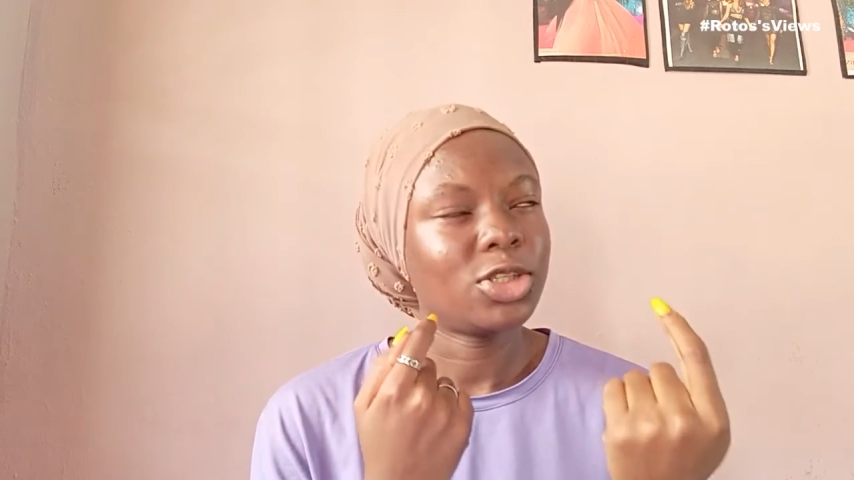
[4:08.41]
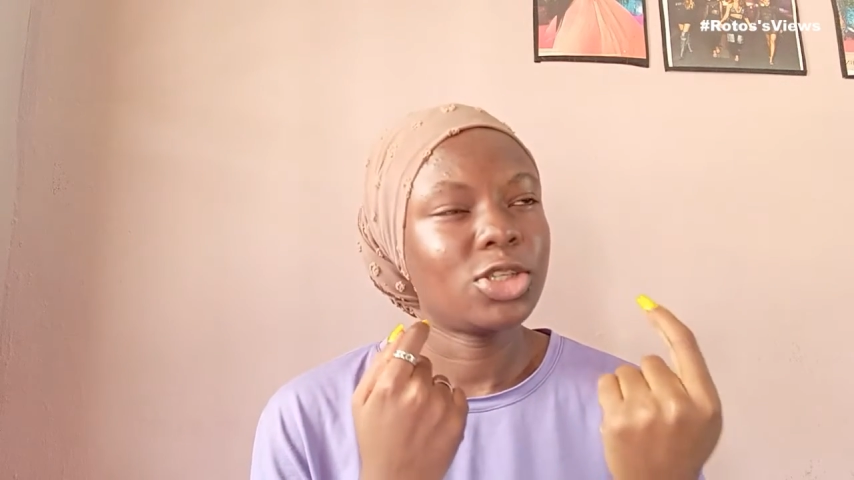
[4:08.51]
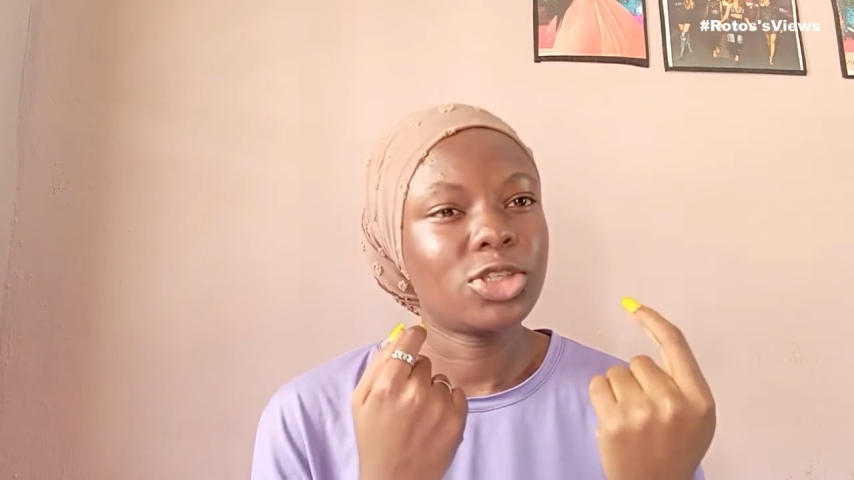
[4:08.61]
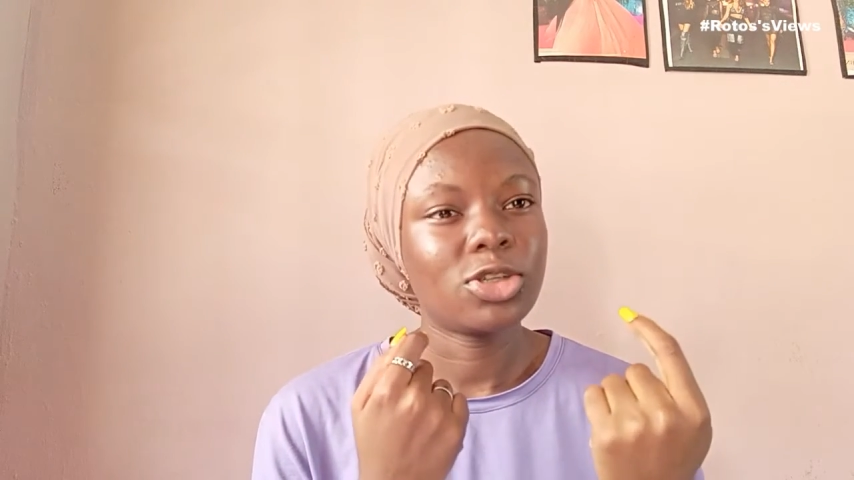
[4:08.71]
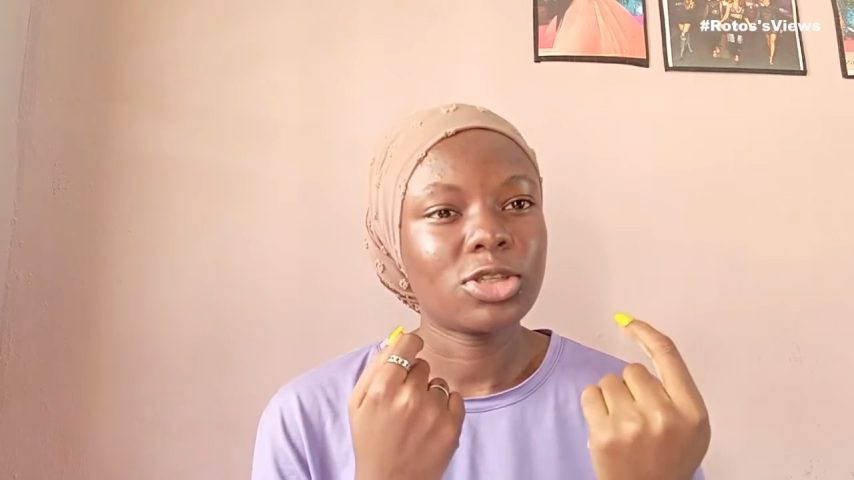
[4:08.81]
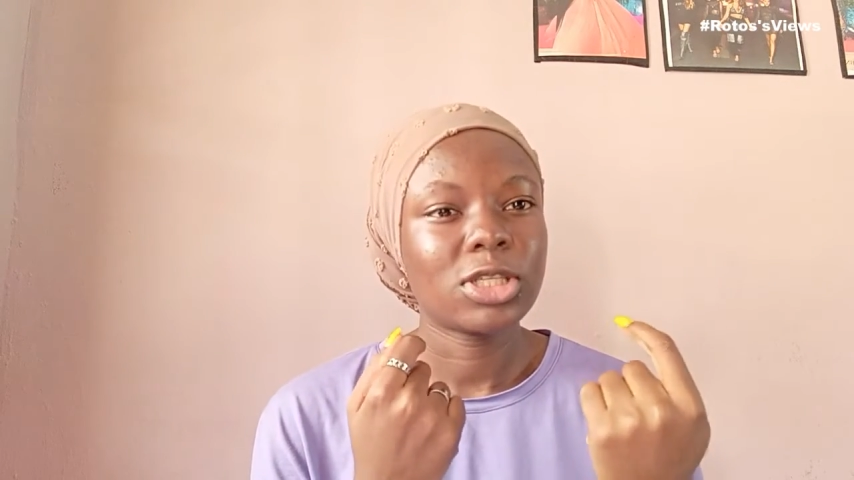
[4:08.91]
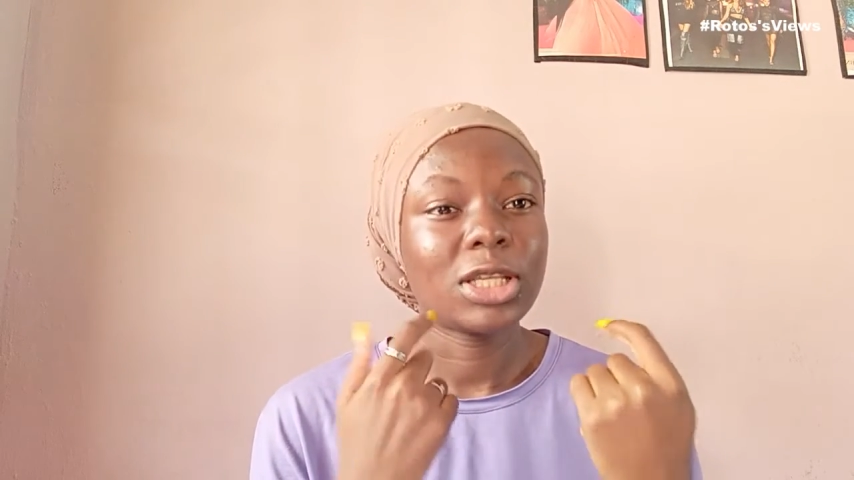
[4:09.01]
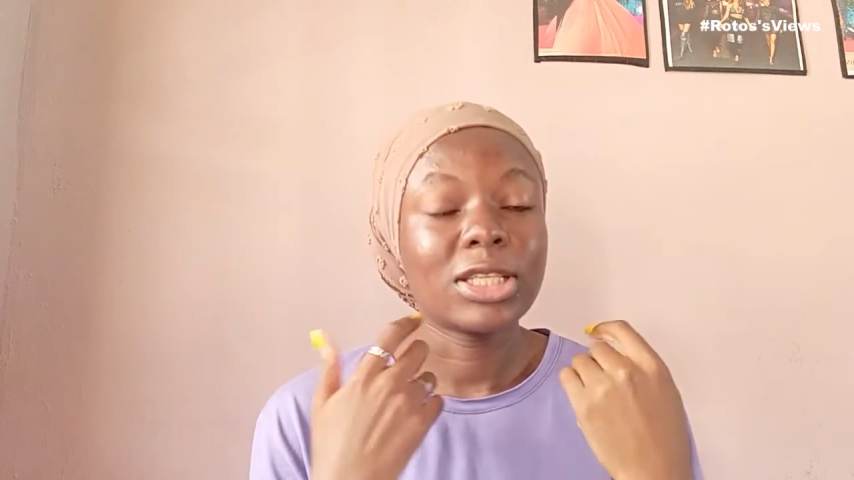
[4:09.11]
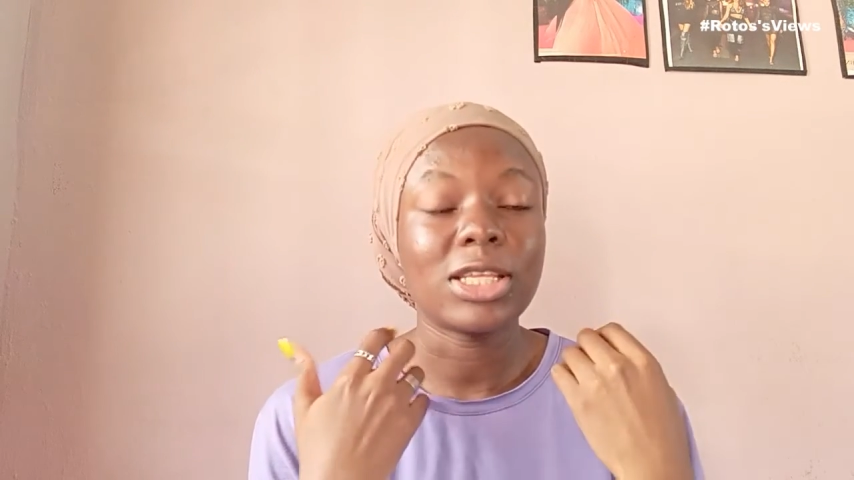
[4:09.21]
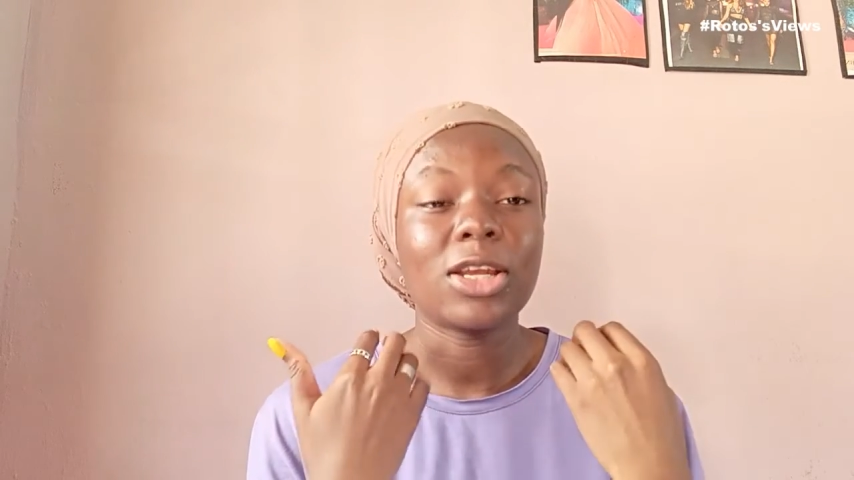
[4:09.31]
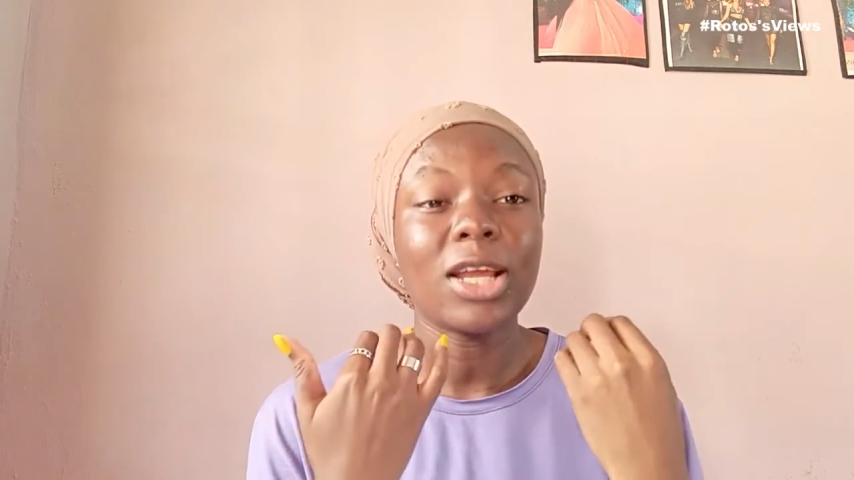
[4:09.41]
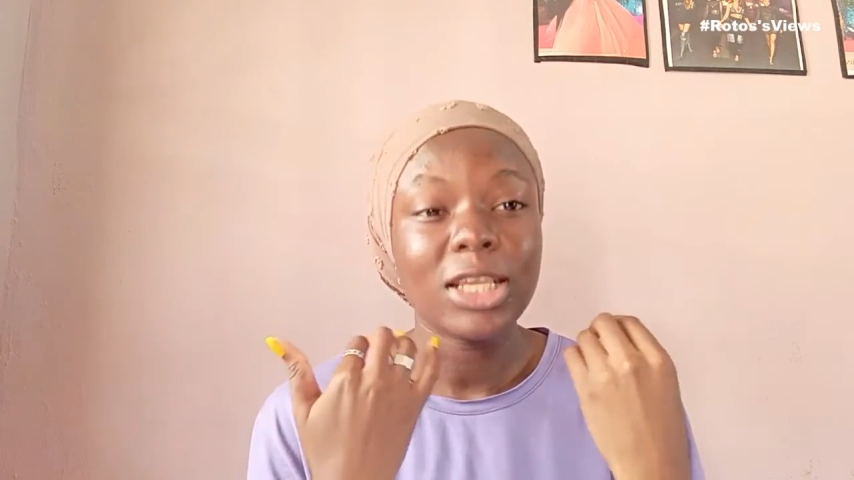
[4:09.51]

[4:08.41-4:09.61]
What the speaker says: It's another